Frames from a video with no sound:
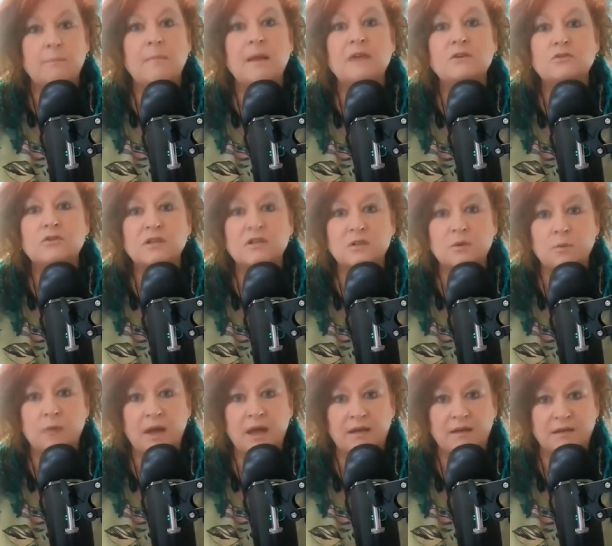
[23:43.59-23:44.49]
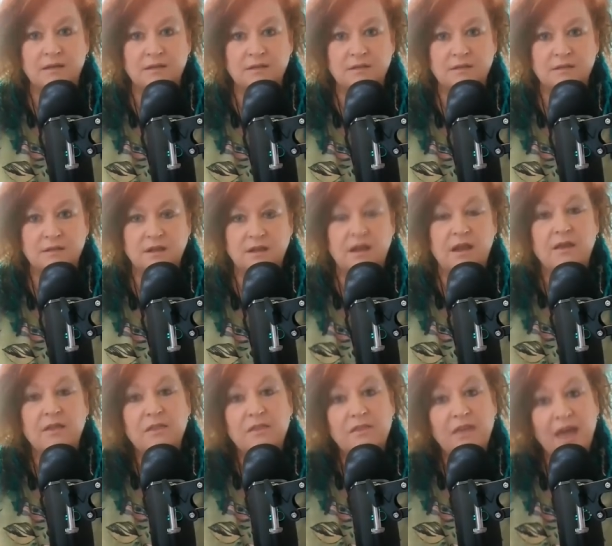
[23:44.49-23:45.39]
Matrix awareness.
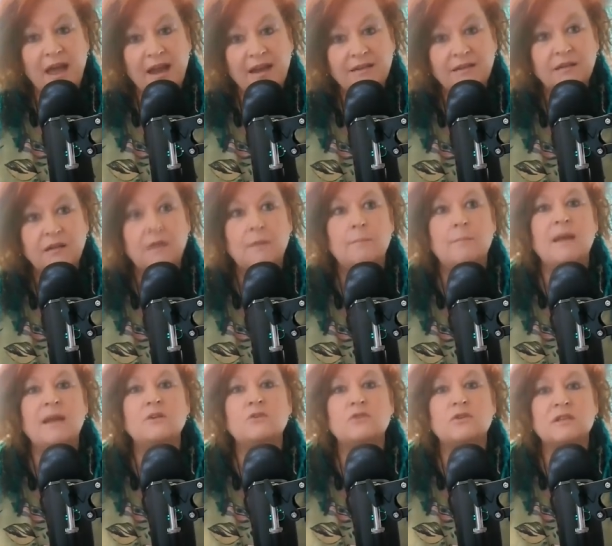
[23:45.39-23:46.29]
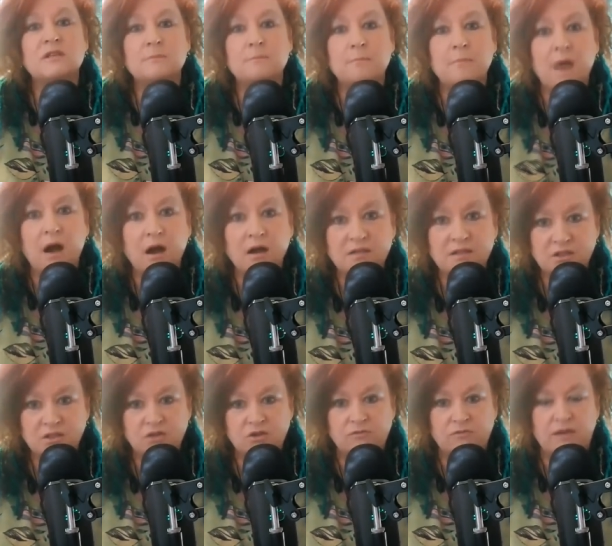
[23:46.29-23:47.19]
Then matrix
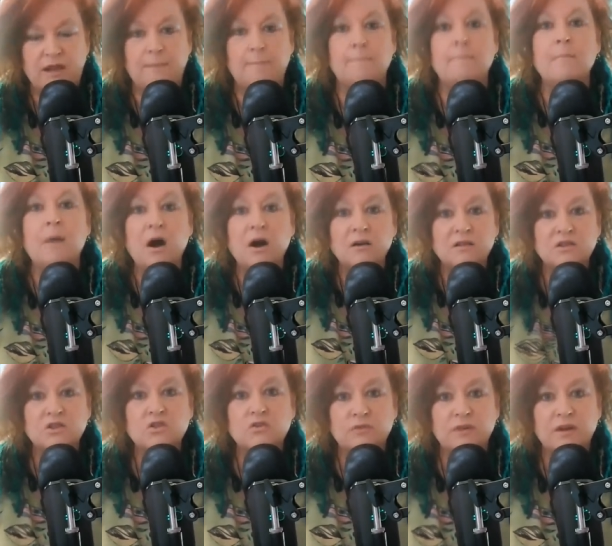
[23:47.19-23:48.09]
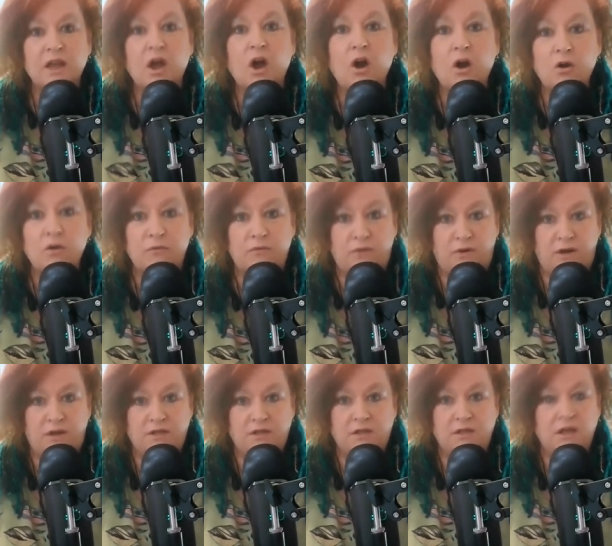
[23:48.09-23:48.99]
mastery over
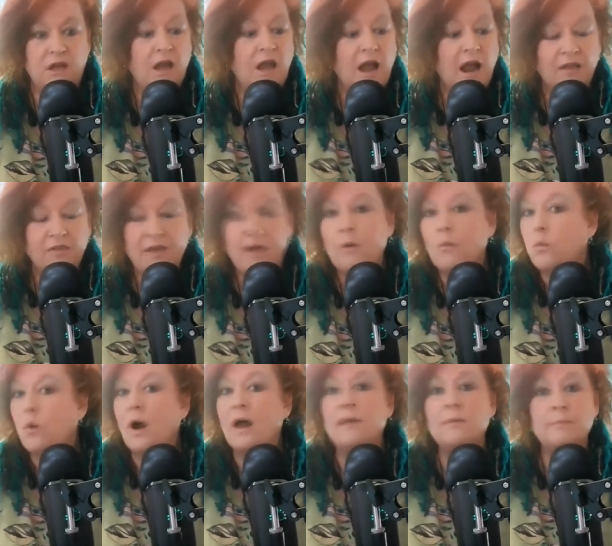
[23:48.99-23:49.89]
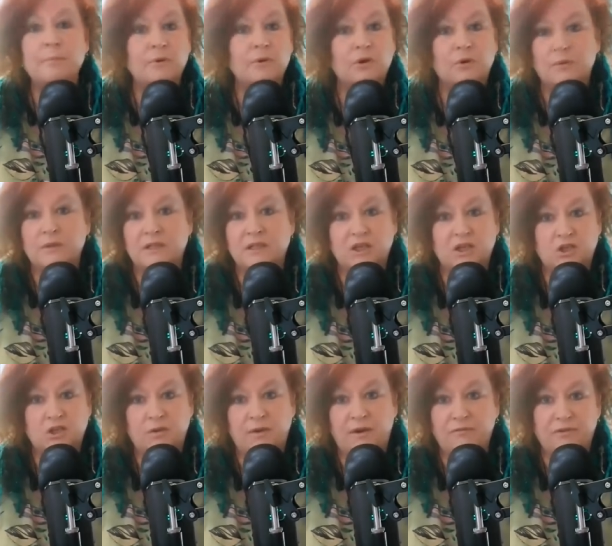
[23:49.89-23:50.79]
it. And that one book will
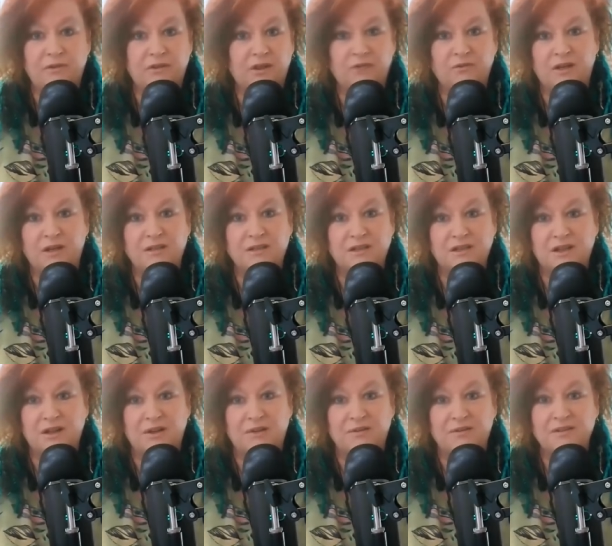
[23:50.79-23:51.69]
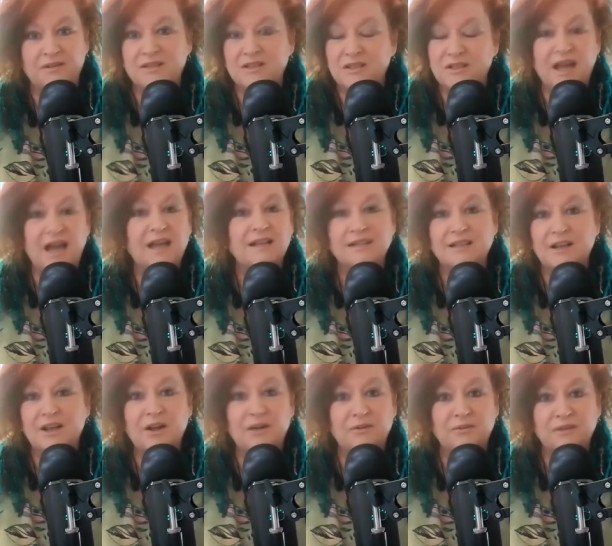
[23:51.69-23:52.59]
teach you everything you need to know. It's a
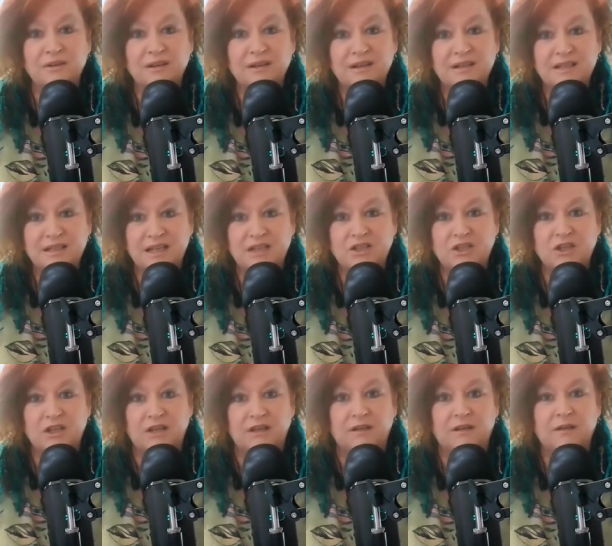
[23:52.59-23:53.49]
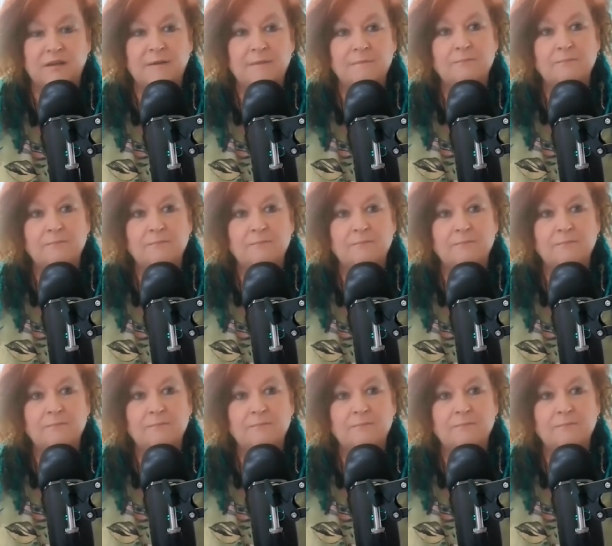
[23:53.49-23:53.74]
standalone teaching.